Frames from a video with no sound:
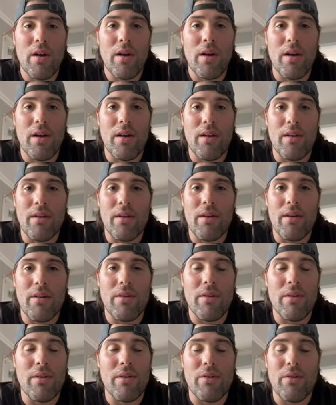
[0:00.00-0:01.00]
and uh,
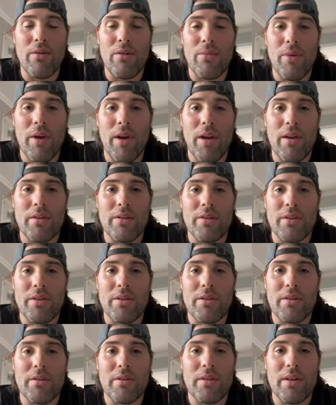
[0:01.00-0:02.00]
you can do it, man.
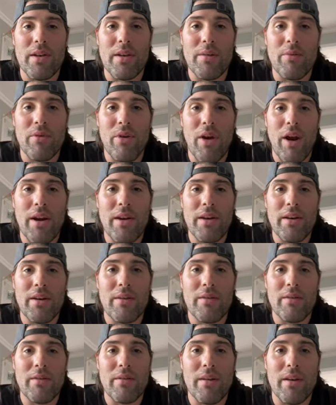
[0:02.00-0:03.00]
Just keep
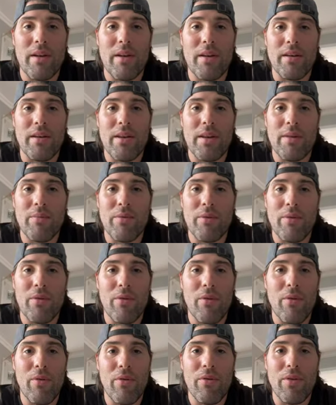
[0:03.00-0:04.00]
grinding and keep doing the
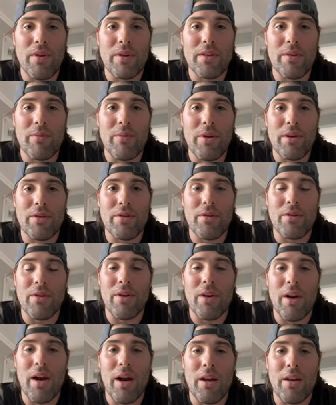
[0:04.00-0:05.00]
little things that makes you a
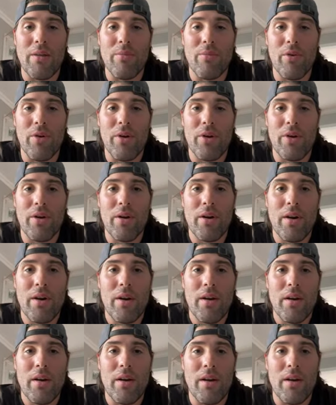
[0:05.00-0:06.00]
good hockey player,
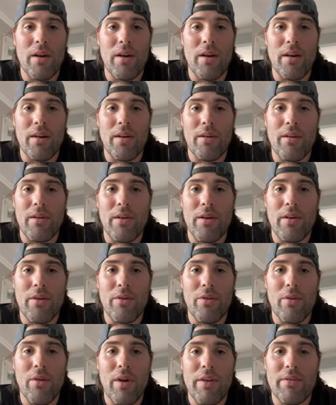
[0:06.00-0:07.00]
and uh,
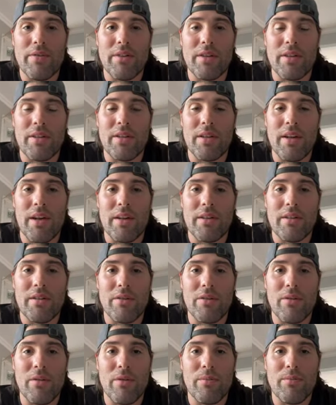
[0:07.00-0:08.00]
you'll have success.
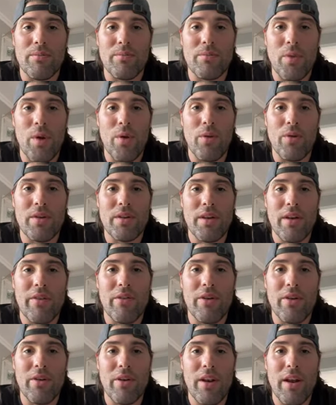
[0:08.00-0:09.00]
So always have
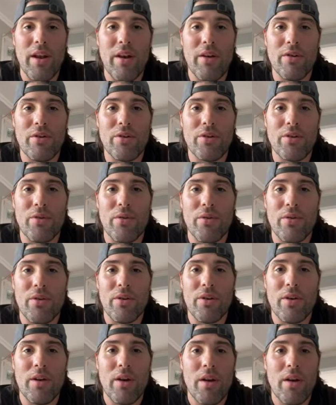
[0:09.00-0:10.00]
a good head on your
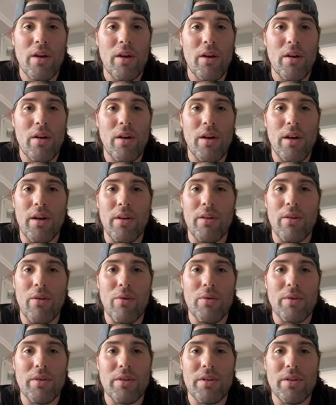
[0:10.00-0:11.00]
shoulder, and
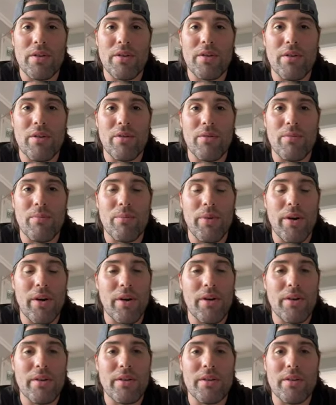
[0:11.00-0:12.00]
always listen to your
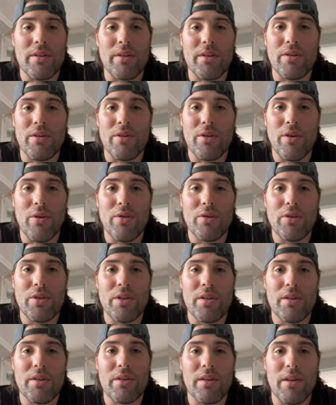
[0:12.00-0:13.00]
parents and your
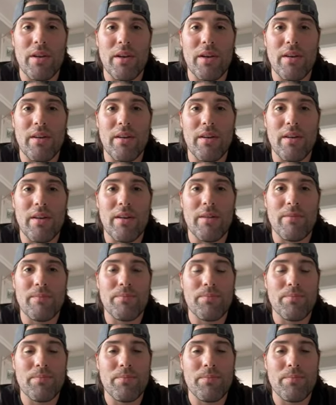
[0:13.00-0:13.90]
coaches, and um,